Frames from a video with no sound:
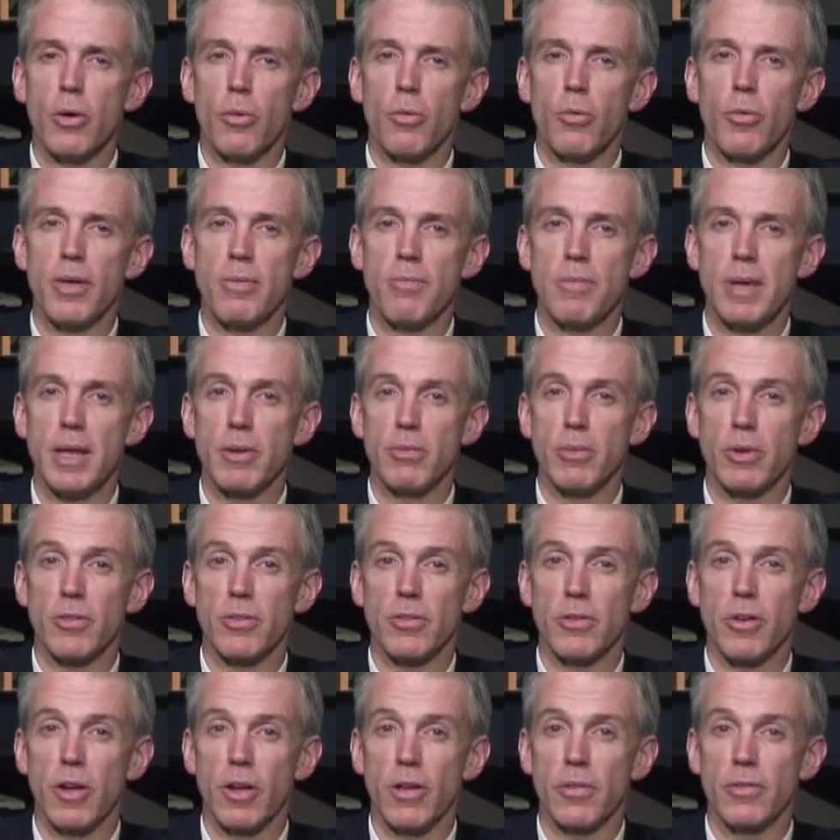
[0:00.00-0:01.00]
We mean what's
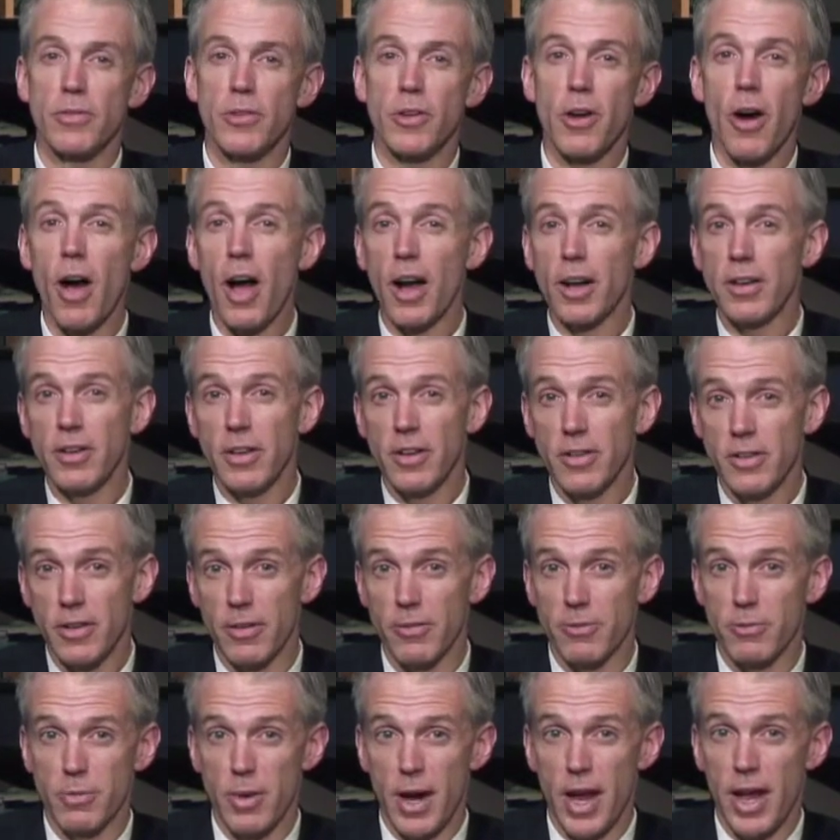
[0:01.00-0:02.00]
called
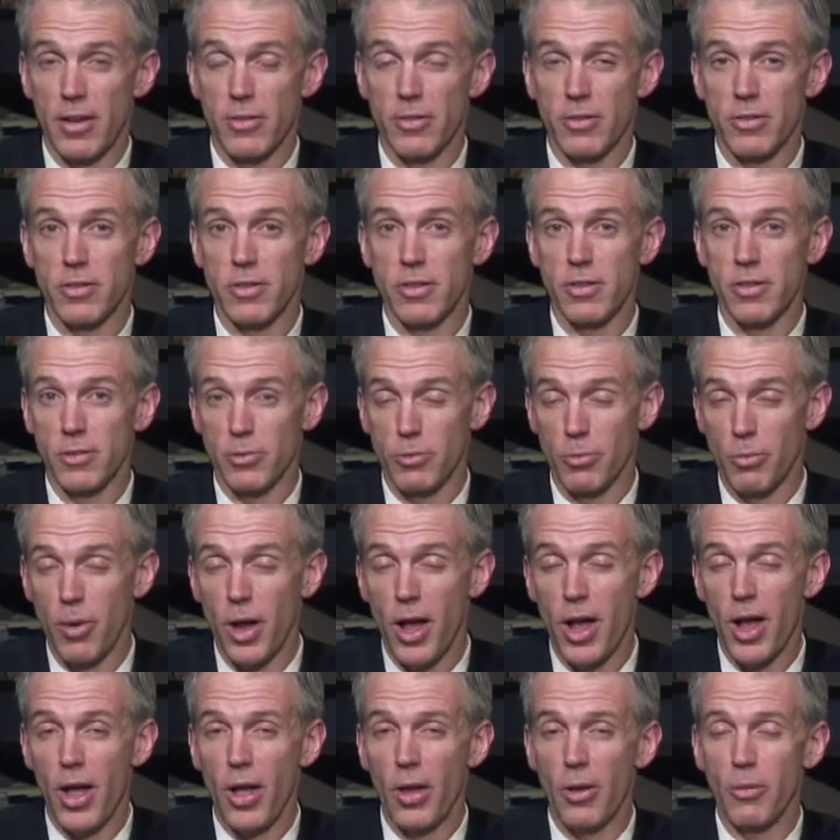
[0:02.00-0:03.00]
cognitive rest as
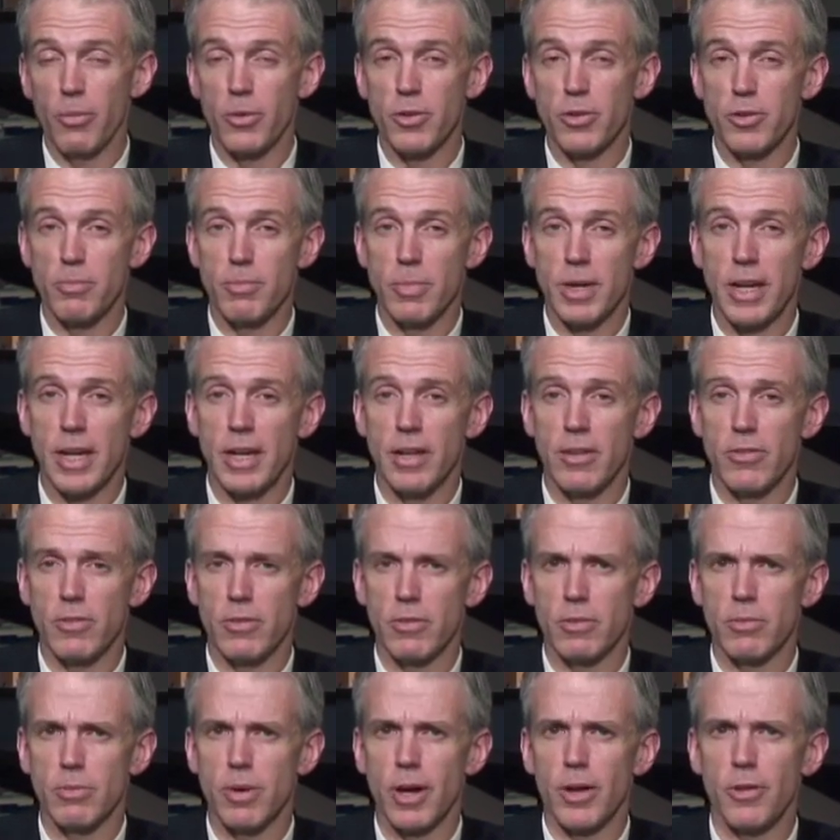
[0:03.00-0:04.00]
well, which
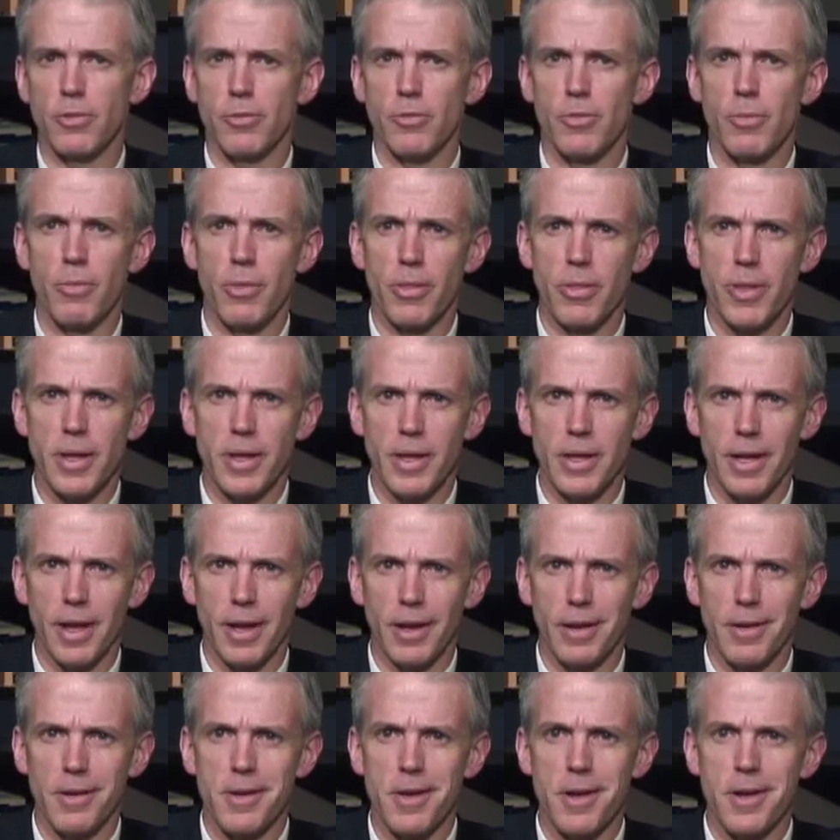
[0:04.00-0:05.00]
means rest from
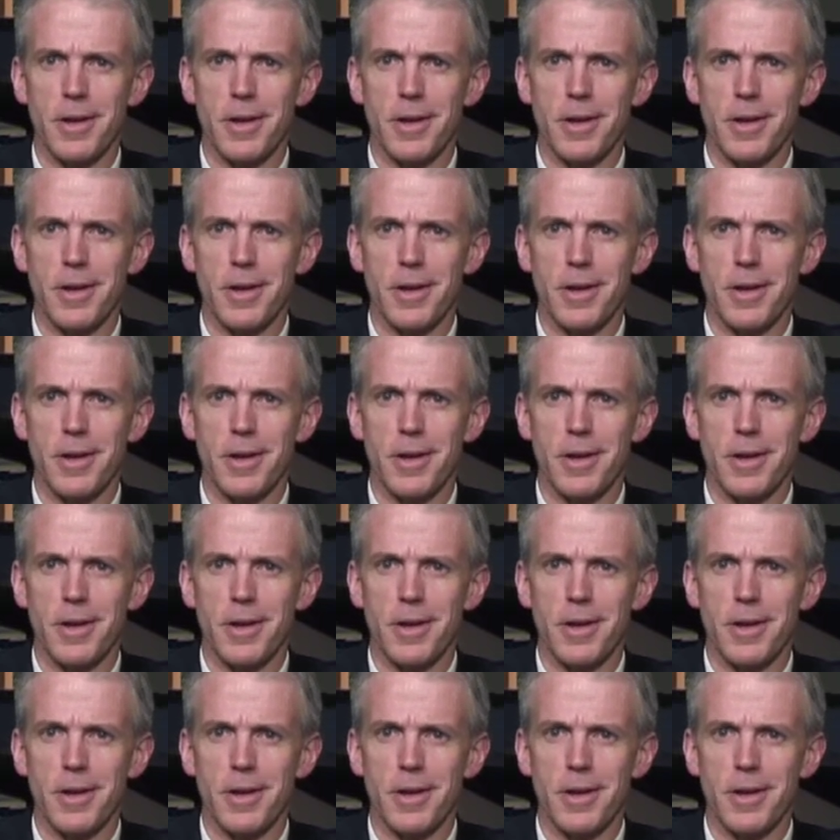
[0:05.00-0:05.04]
thinking,